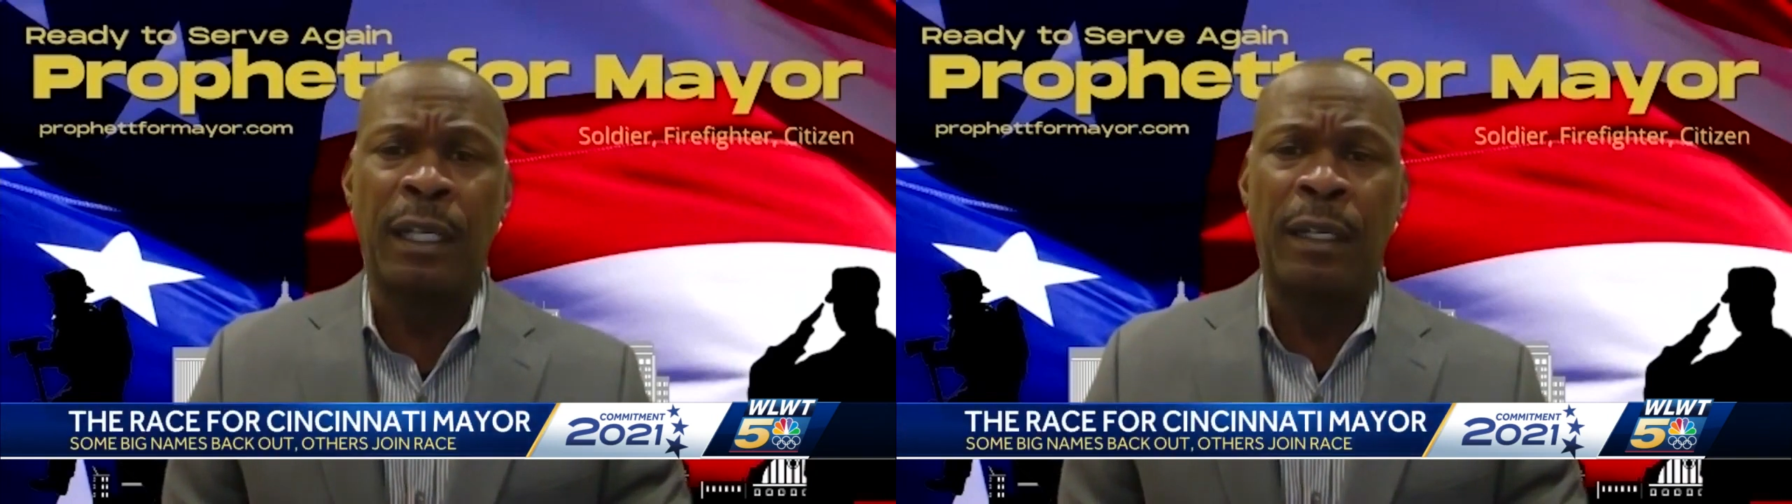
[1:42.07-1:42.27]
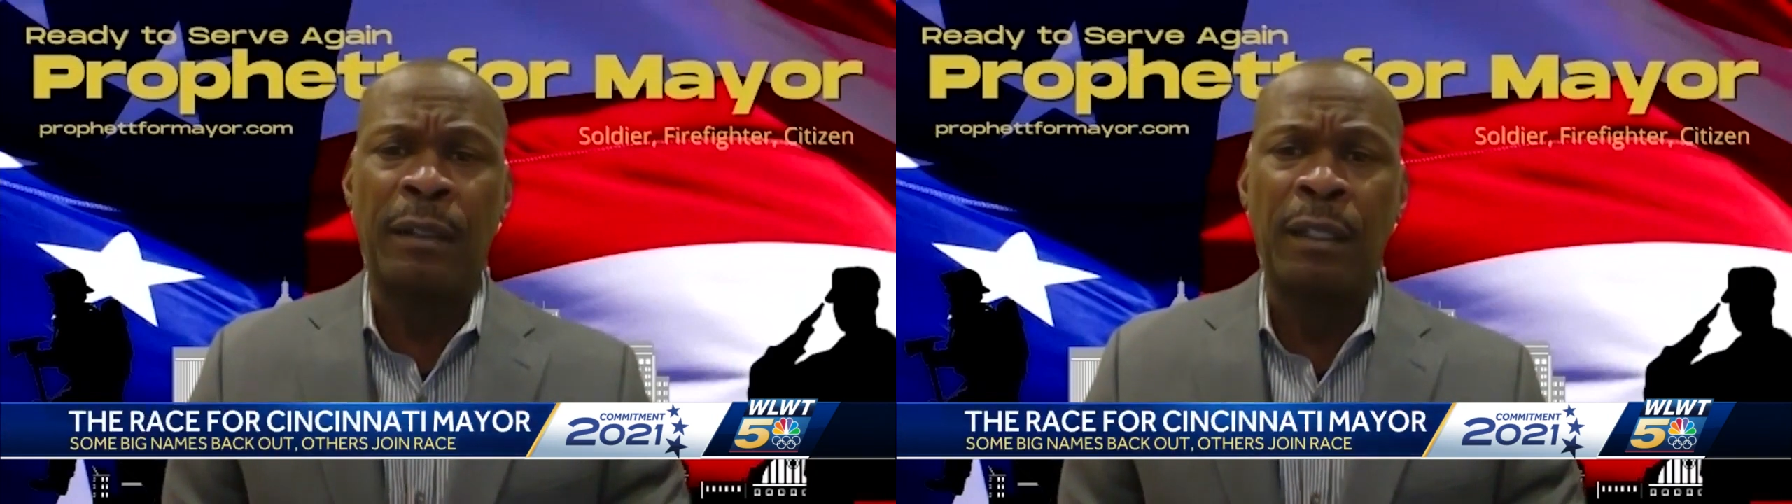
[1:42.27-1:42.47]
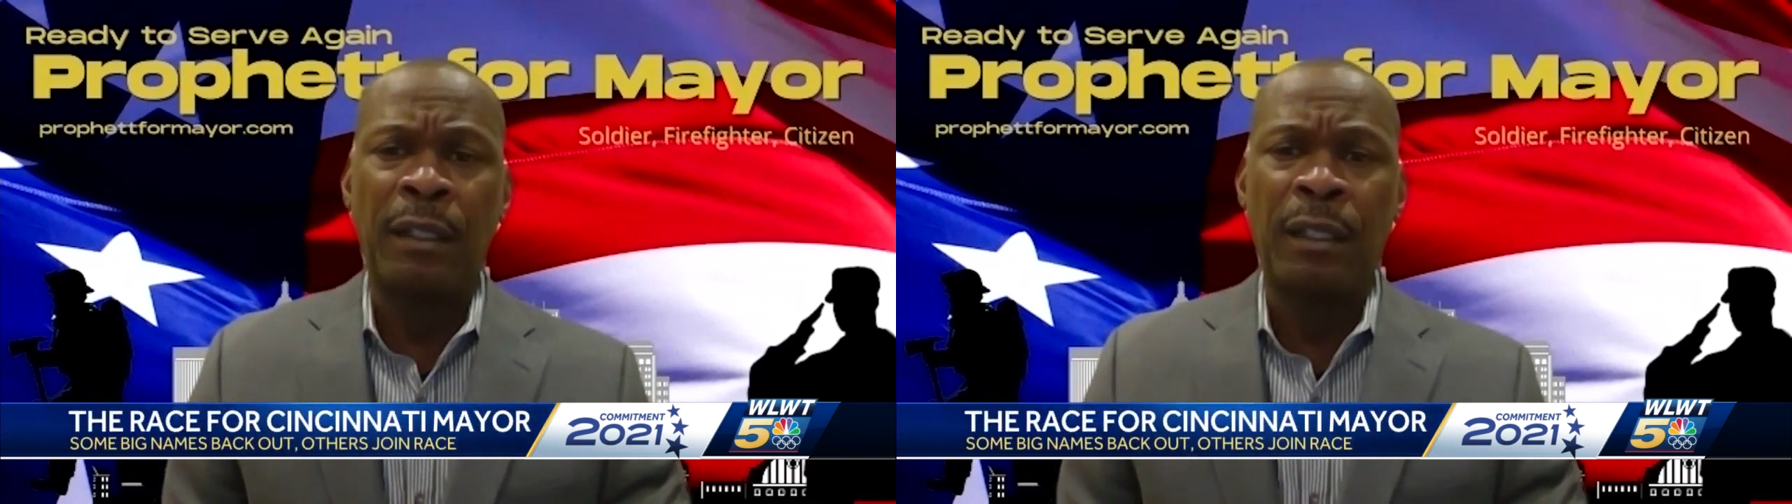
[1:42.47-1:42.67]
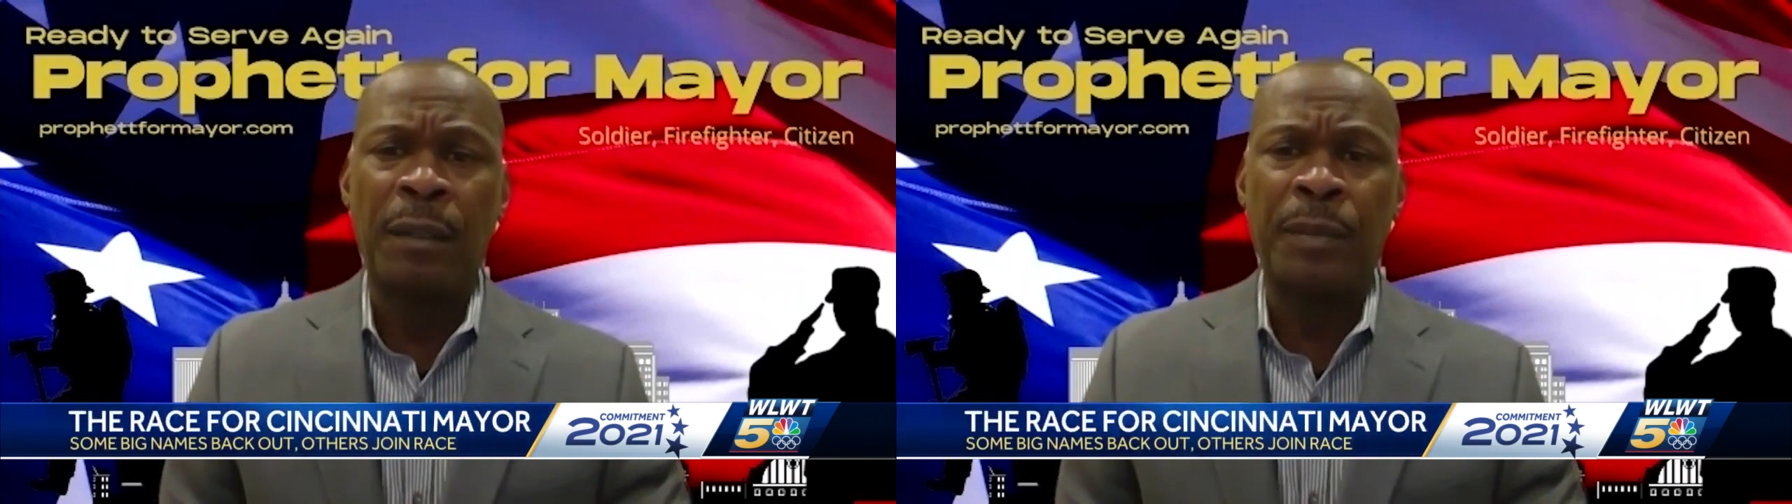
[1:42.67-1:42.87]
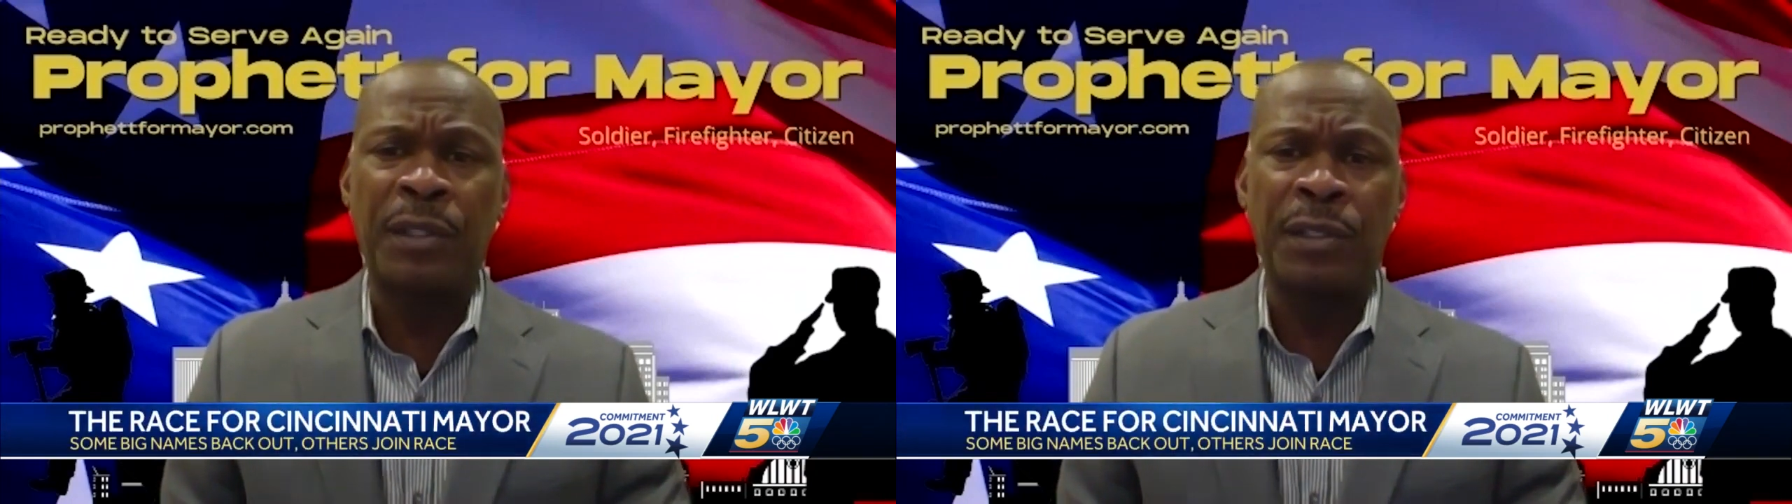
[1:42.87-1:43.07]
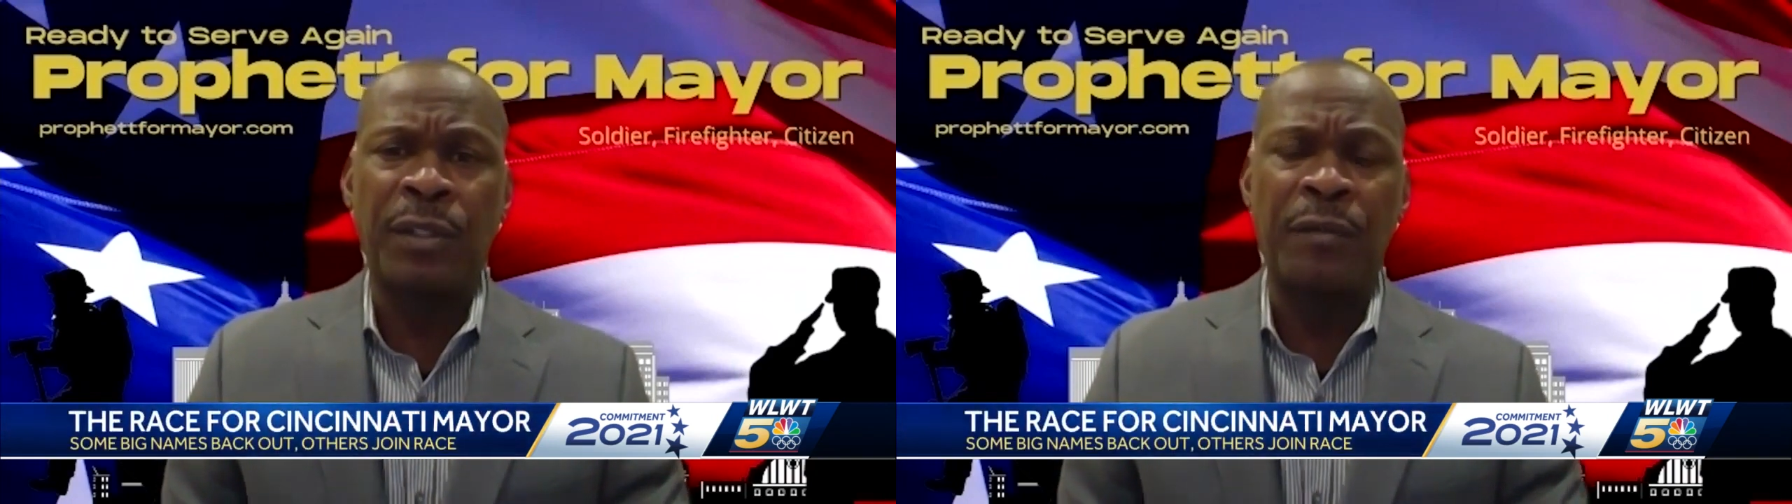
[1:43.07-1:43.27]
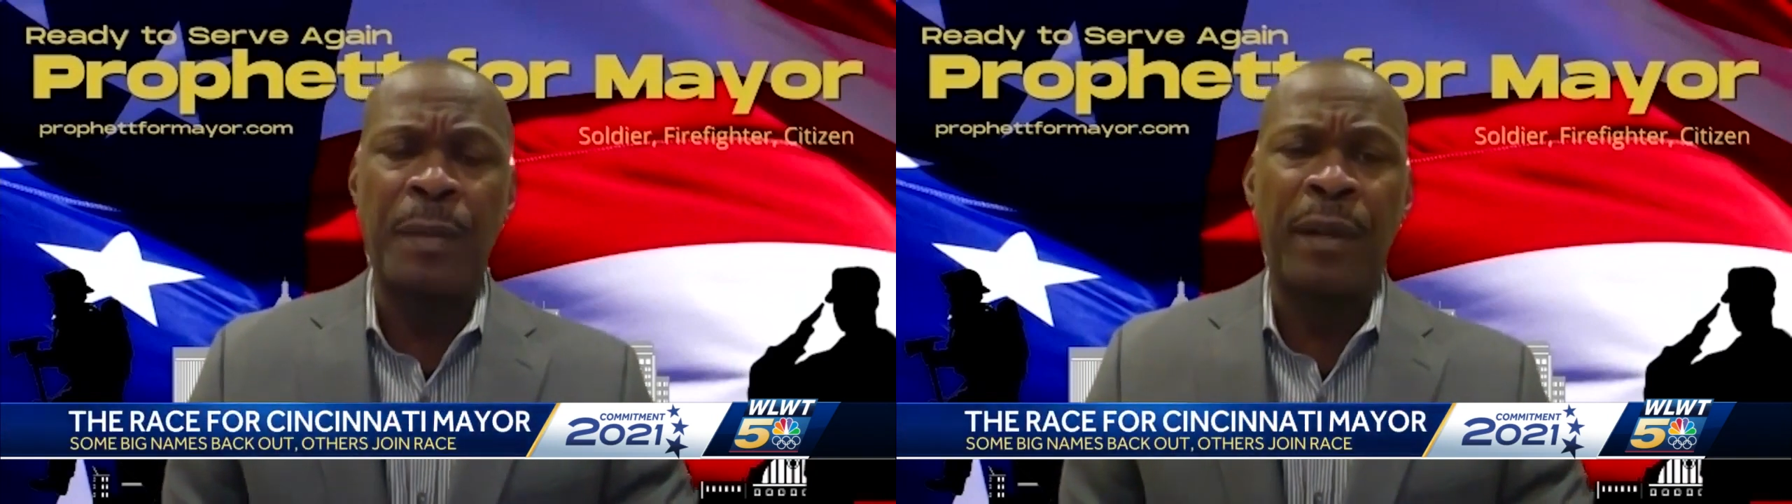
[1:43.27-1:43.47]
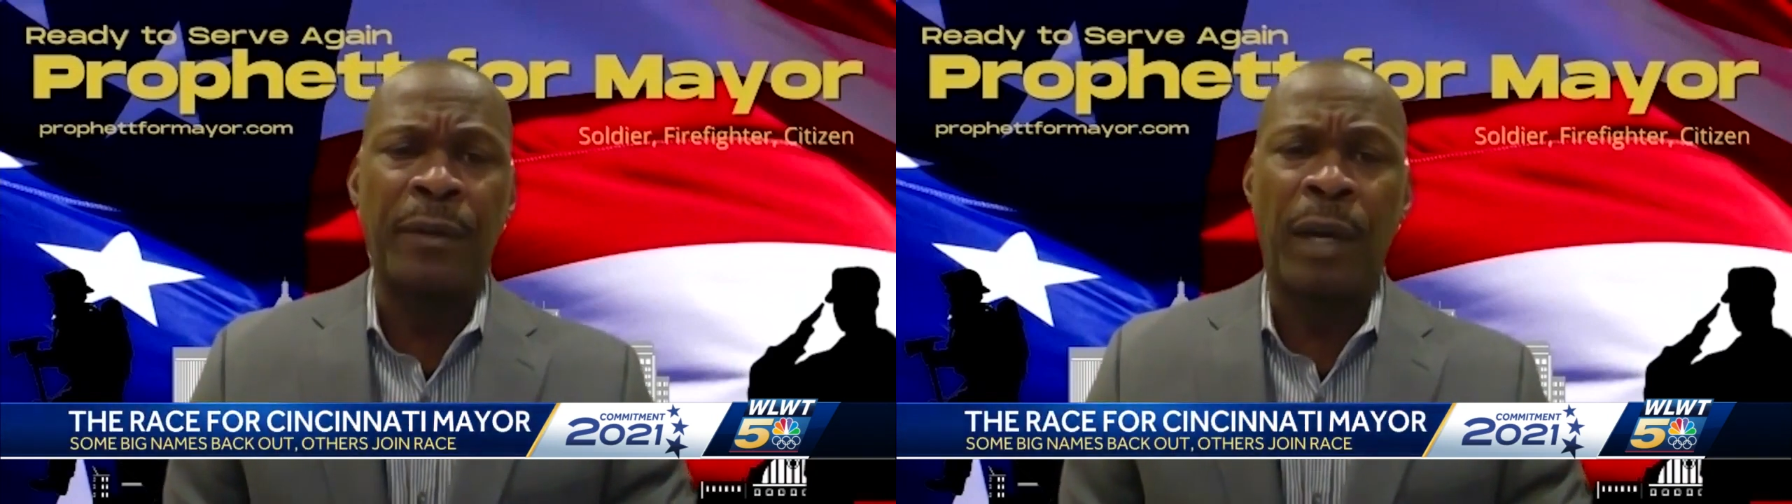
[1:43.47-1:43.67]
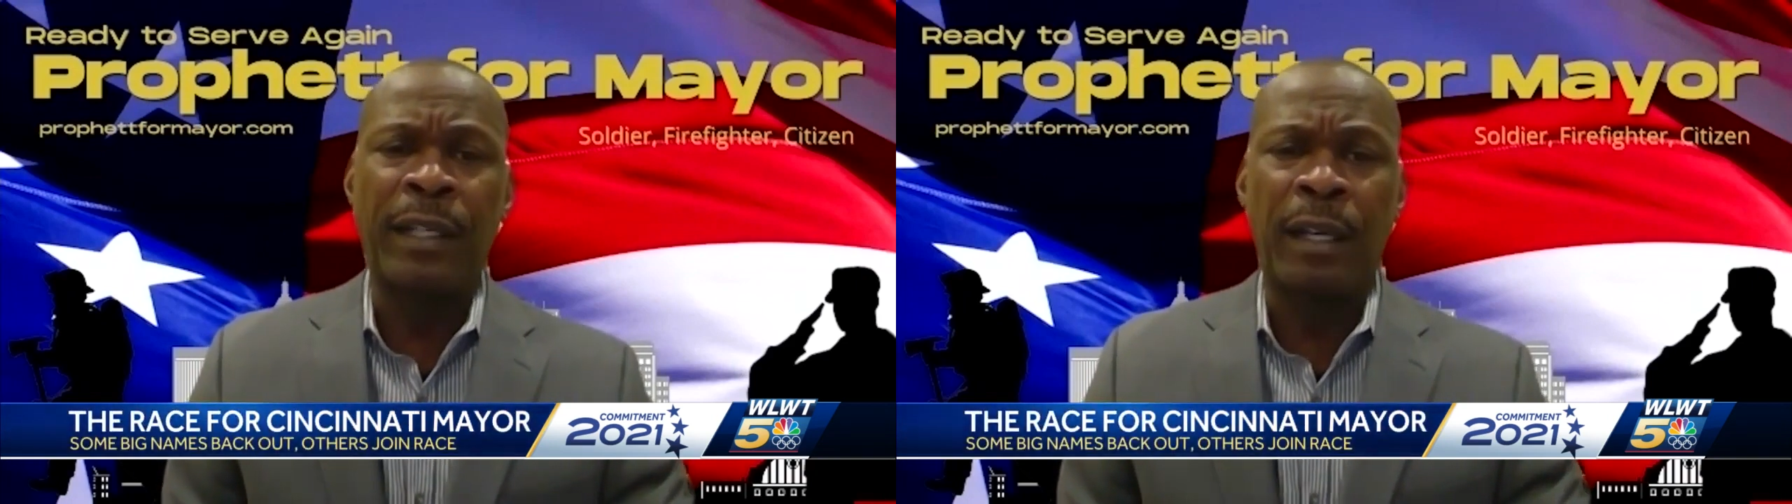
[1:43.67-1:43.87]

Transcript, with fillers: Uh, position of mayor right